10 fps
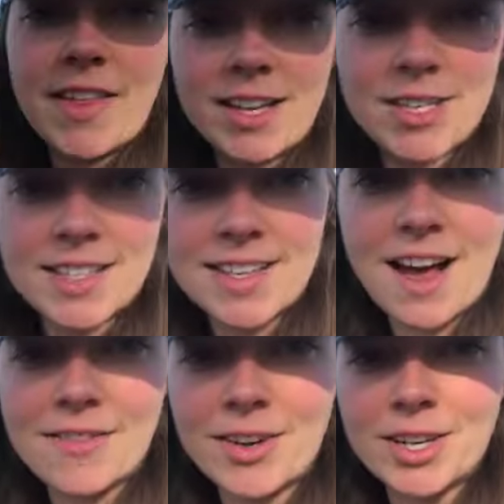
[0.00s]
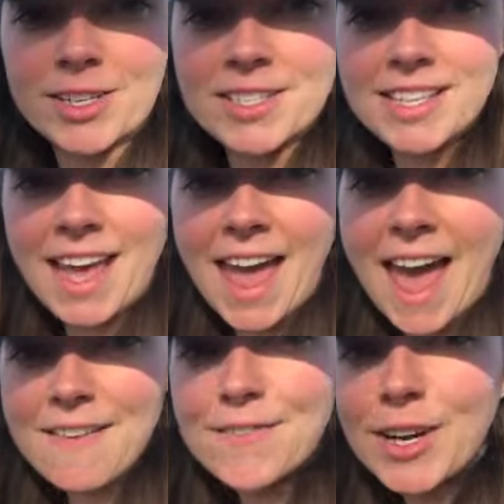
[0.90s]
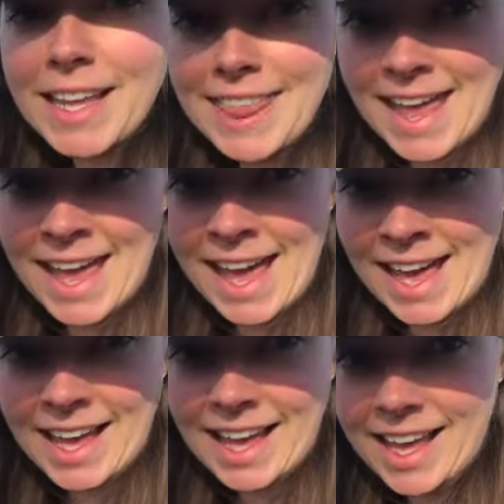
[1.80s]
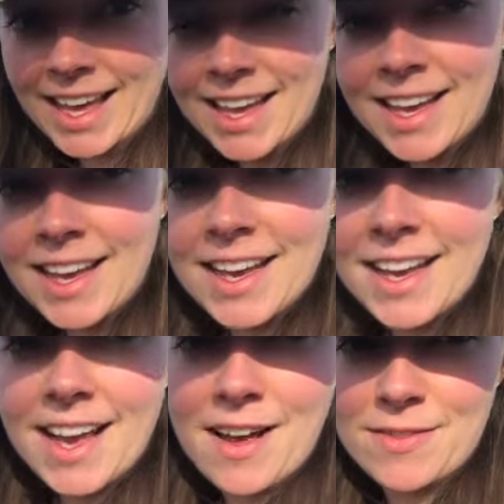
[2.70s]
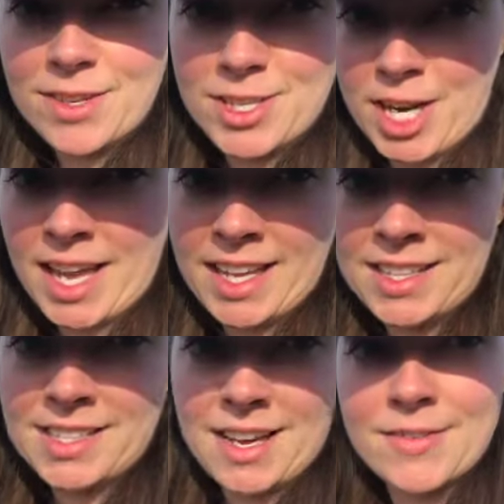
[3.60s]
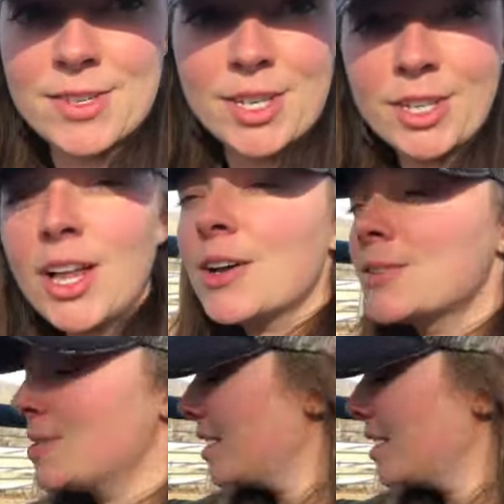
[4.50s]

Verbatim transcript: that just covers everything covers your hands covers your clothes when